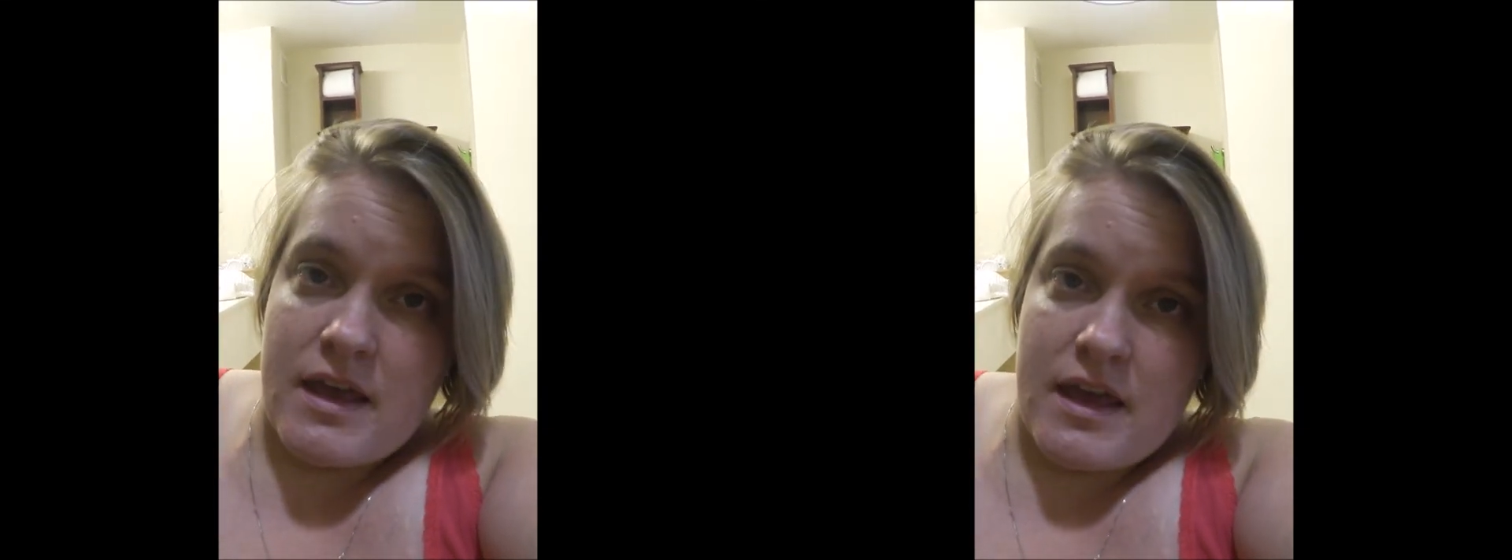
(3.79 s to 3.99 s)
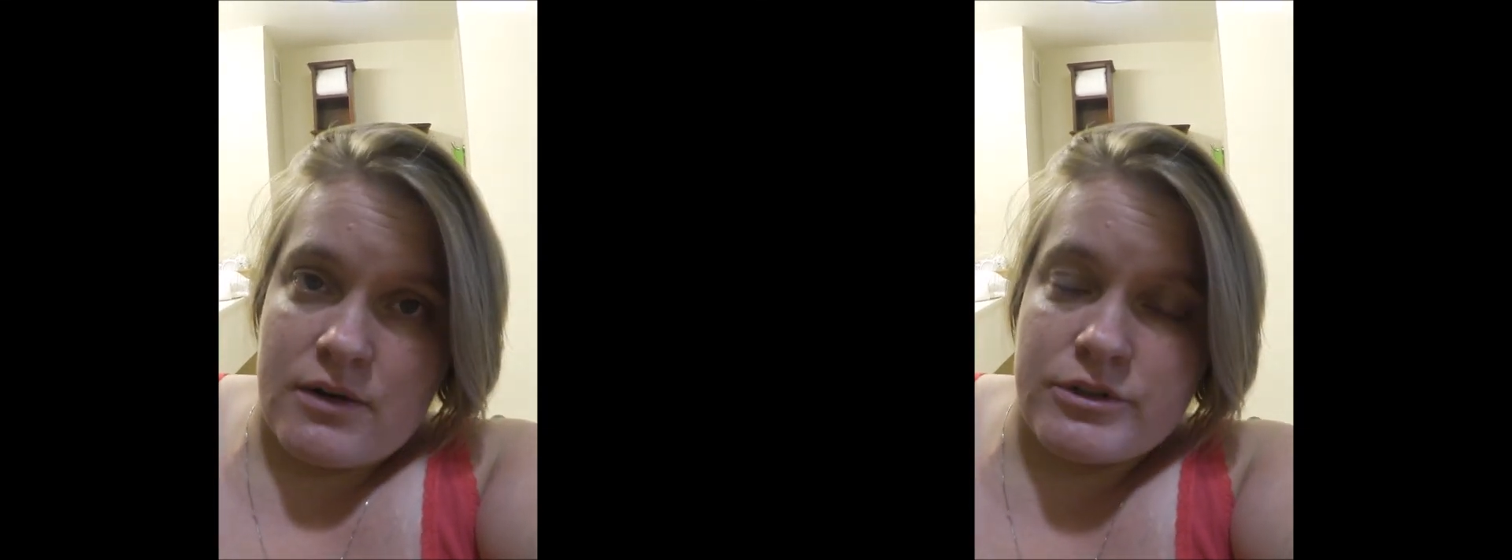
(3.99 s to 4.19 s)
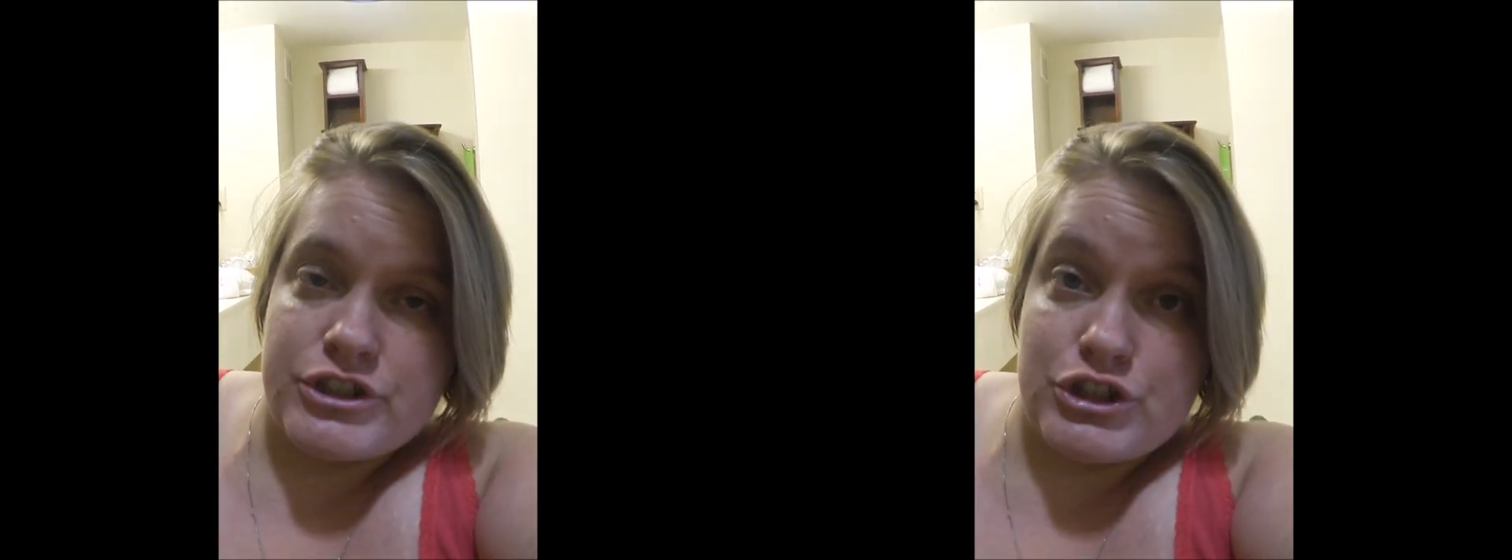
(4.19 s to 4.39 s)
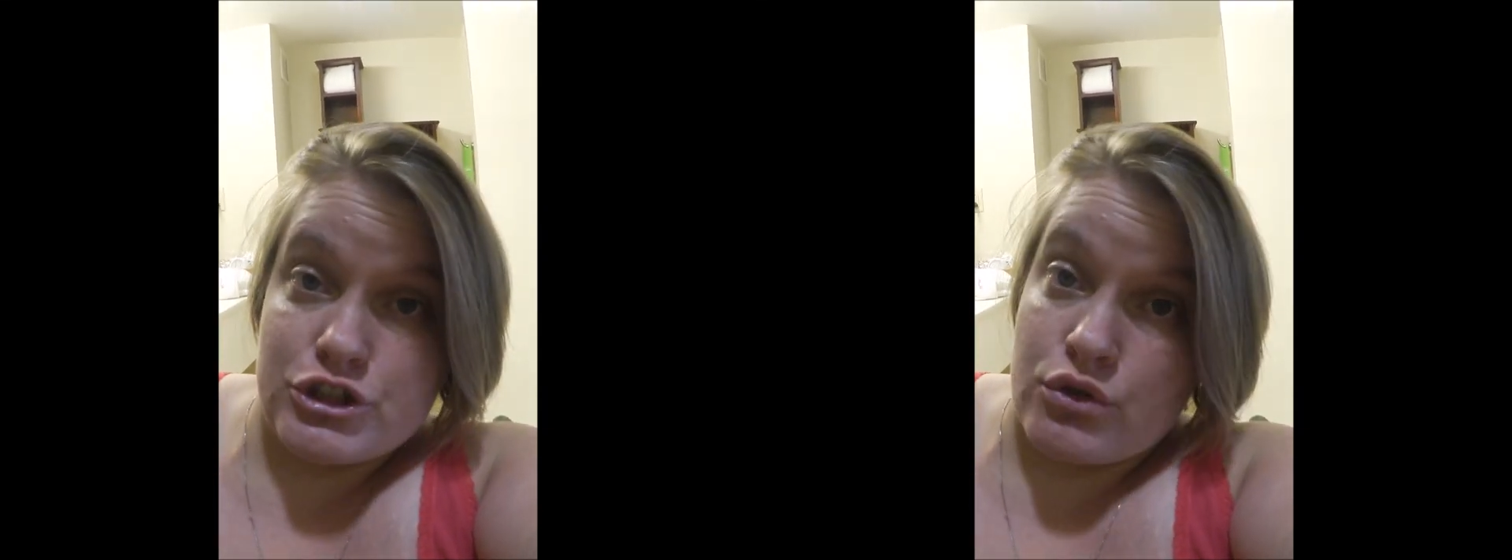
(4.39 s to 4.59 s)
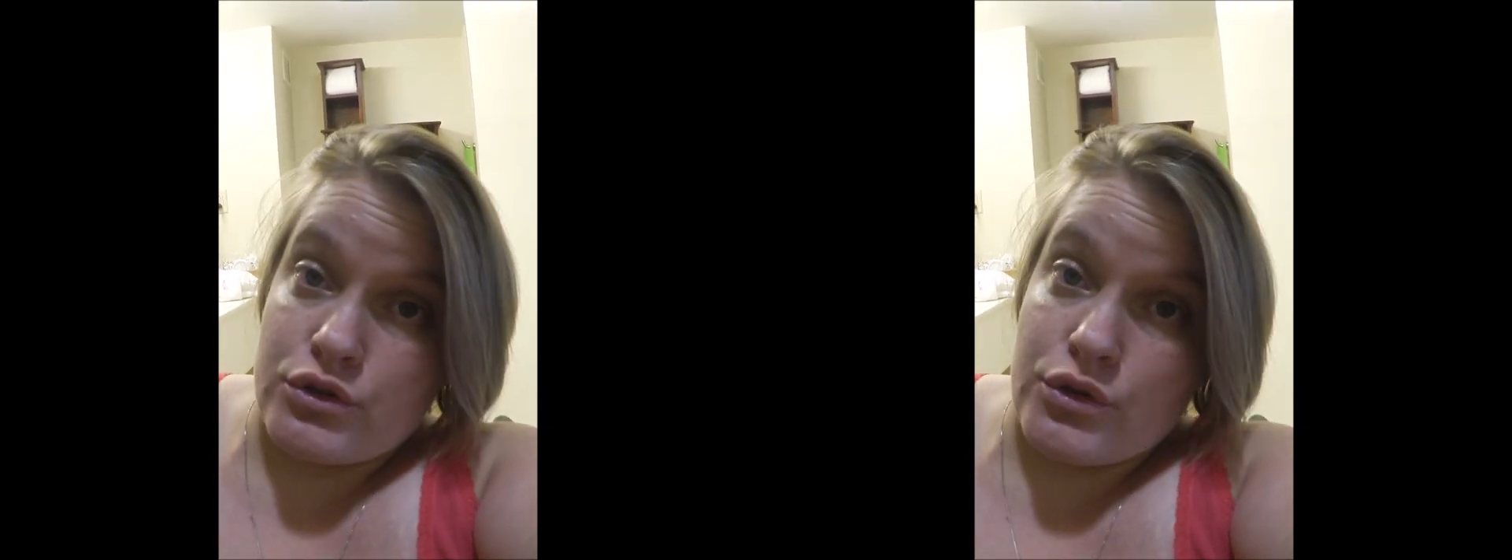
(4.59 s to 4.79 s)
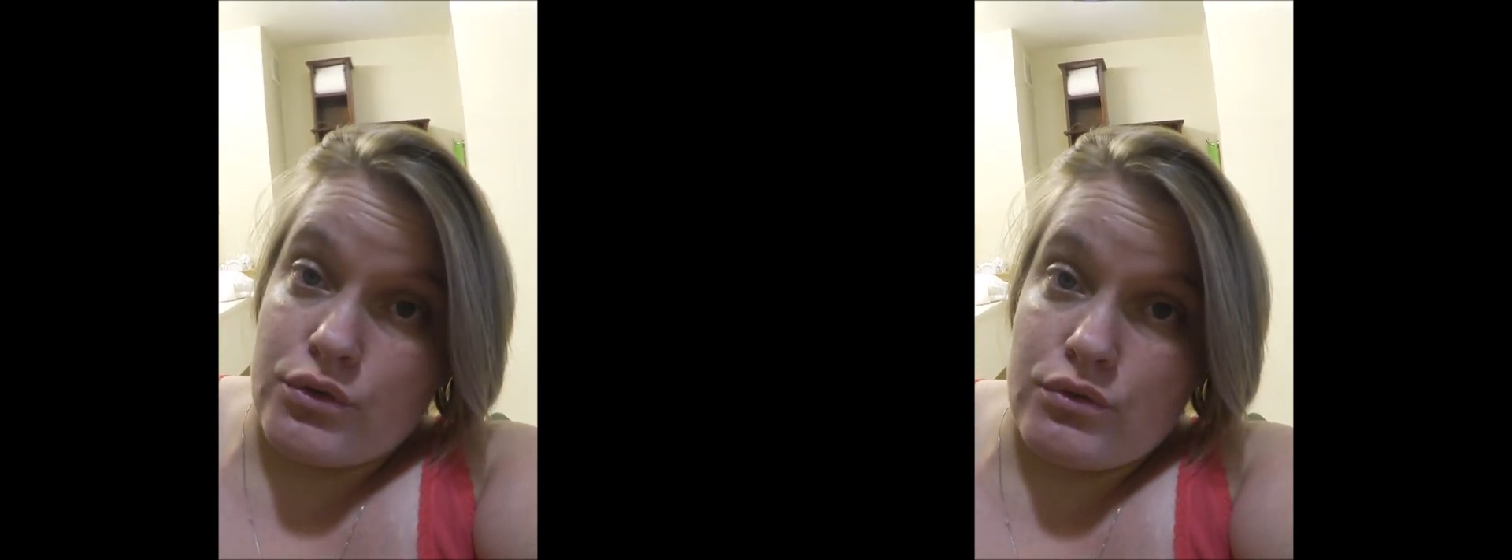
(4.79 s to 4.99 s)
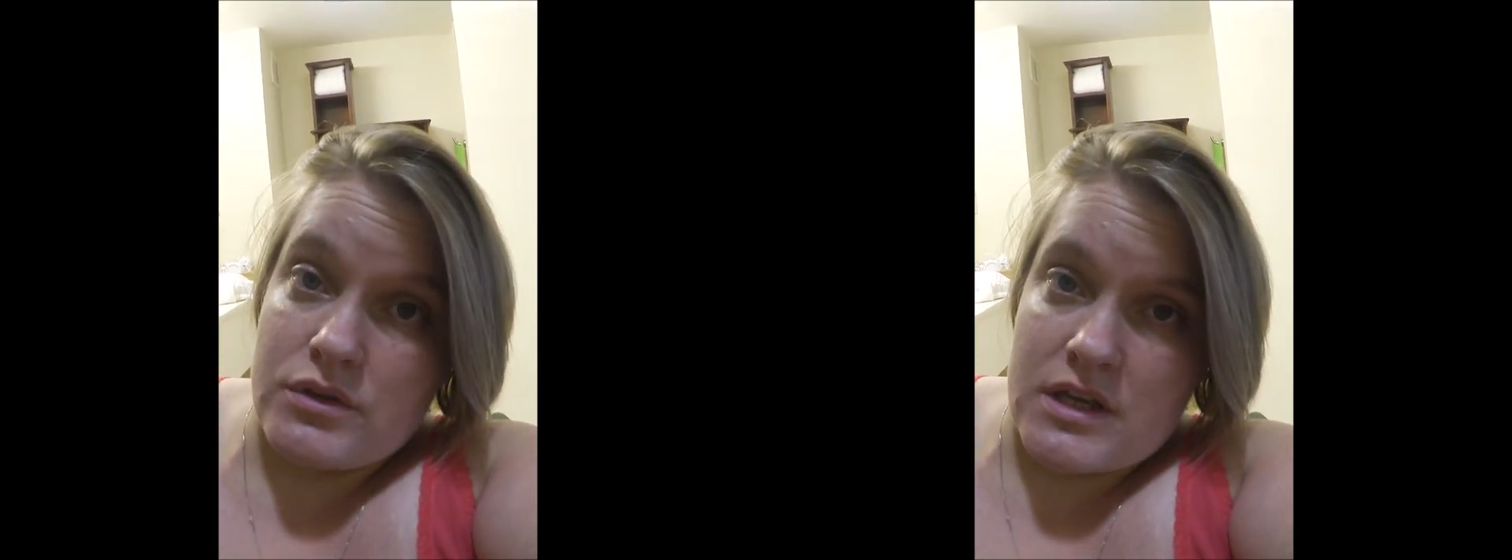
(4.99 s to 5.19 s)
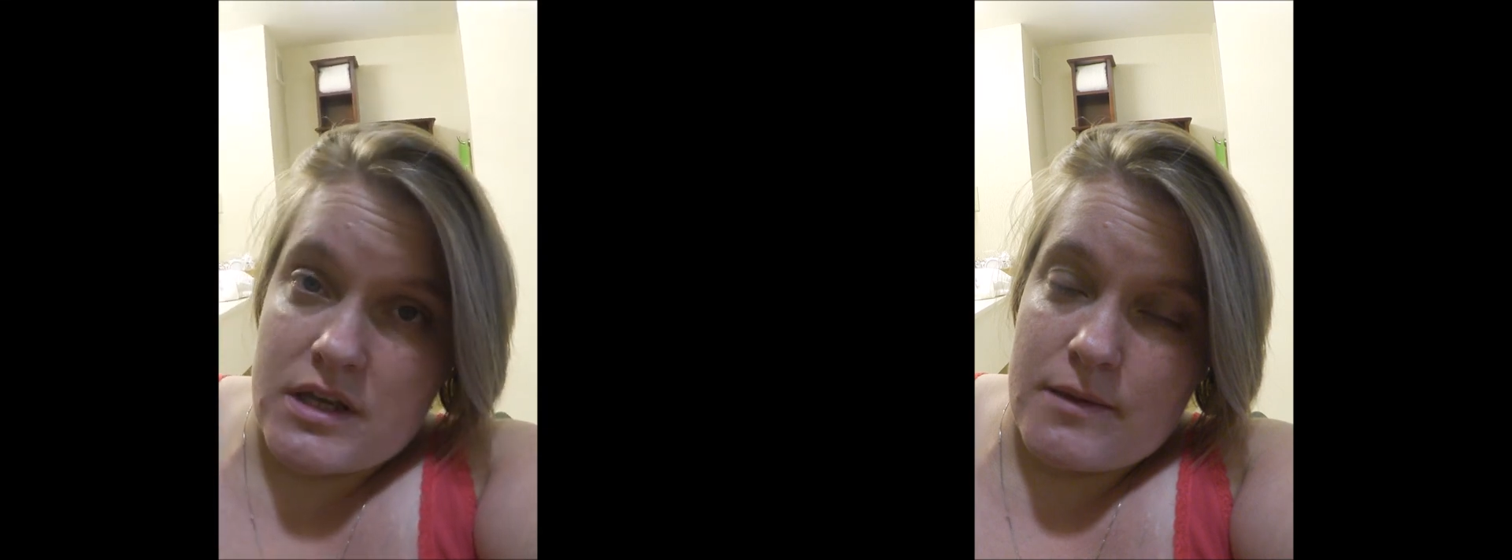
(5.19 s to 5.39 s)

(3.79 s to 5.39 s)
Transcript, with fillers: and I want to show you the